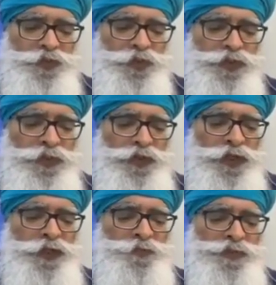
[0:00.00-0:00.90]
We got
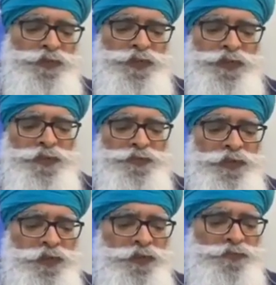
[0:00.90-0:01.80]
IPTS
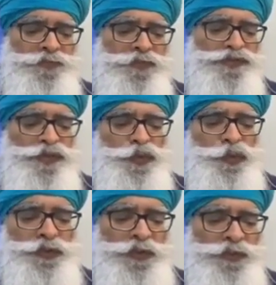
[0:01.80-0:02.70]
Heights
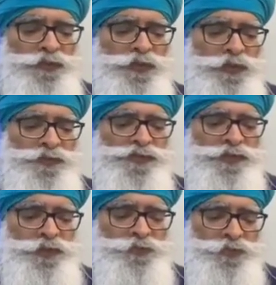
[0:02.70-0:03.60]
School in
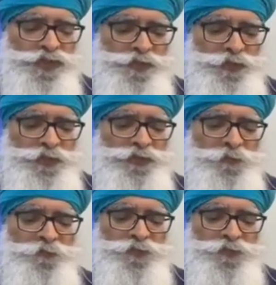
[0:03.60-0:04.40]
Kansai, Kashmir,